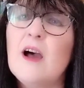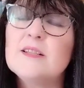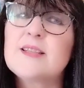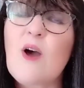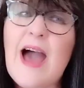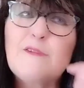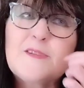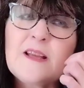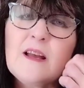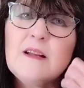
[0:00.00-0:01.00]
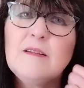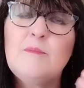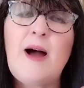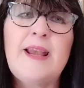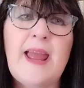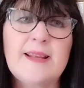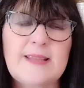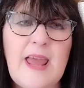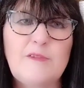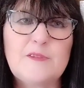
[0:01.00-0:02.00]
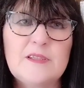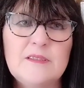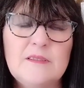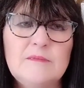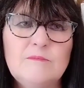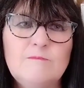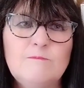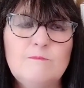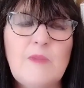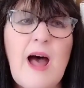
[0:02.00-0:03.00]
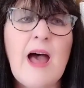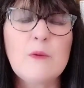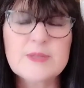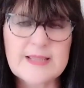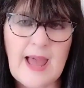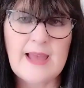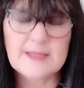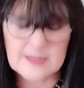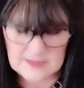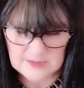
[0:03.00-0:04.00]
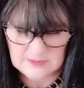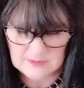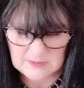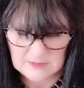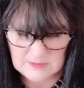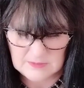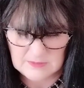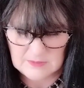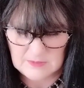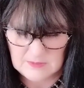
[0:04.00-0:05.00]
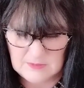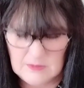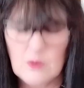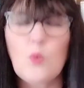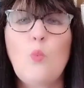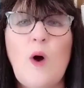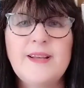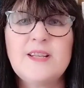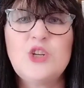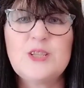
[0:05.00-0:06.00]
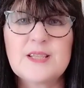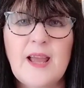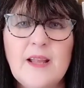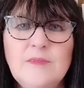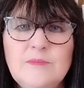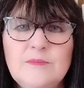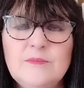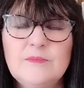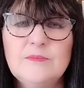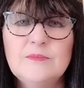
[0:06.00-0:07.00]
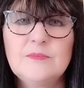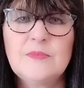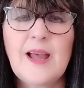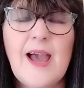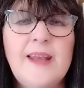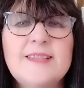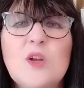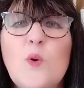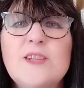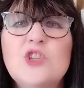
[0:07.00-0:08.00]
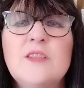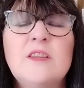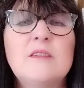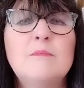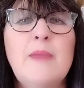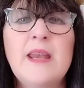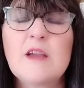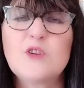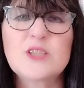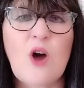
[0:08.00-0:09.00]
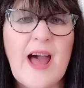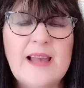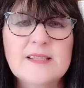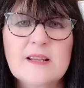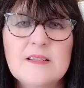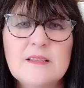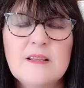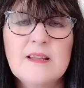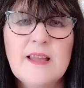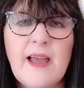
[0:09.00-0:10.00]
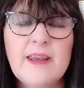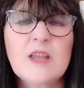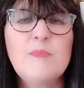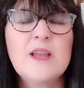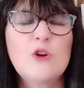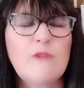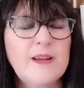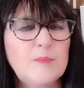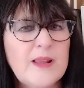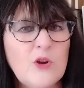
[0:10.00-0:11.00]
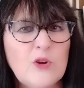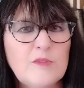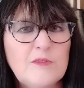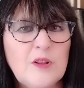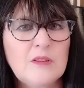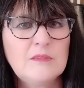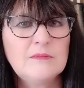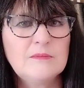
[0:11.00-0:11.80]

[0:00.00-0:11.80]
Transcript: So after my ex left, I was asked, why did you stay? And it's a question that many of us are asked, and it can be incredibly hurtful